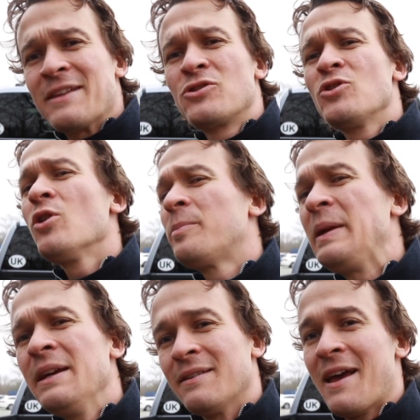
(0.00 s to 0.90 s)
And to a
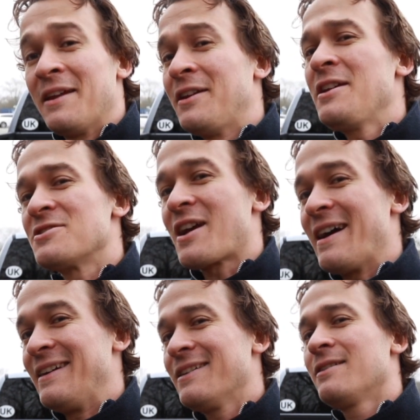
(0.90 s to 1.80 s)
European and a Danish
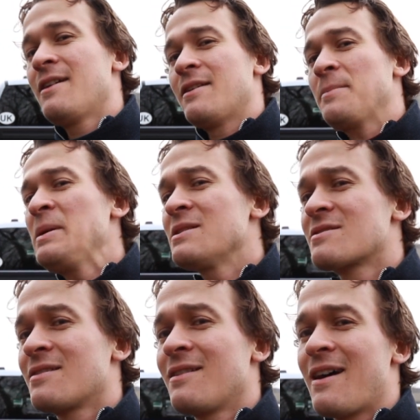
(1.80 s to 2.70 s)
guy here, that
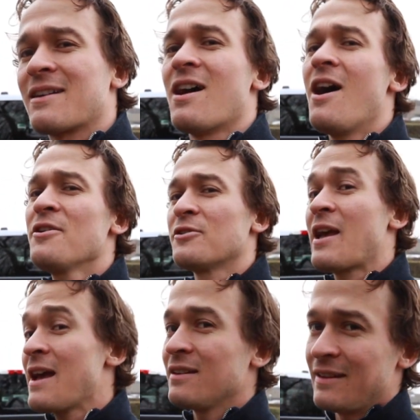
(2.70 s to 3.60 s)
means a car you
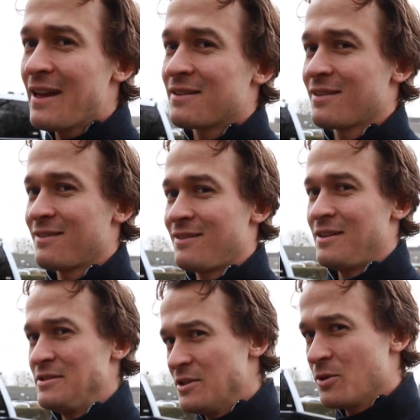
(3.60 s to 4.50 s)
can't get
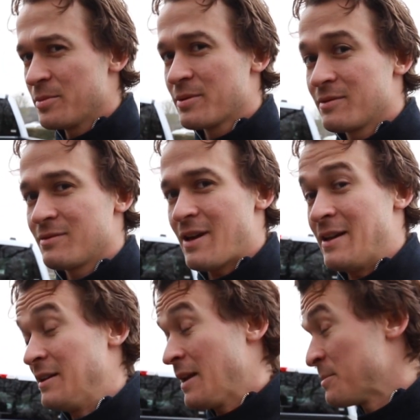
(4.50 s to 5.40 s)
in Europe and
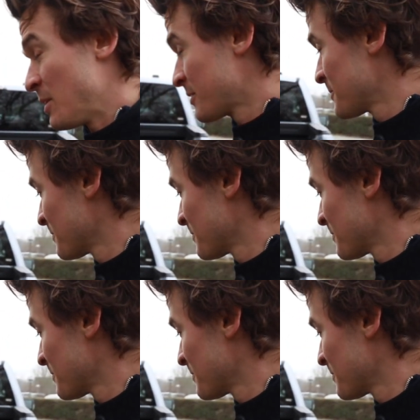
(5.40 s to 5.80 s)
in Denmark.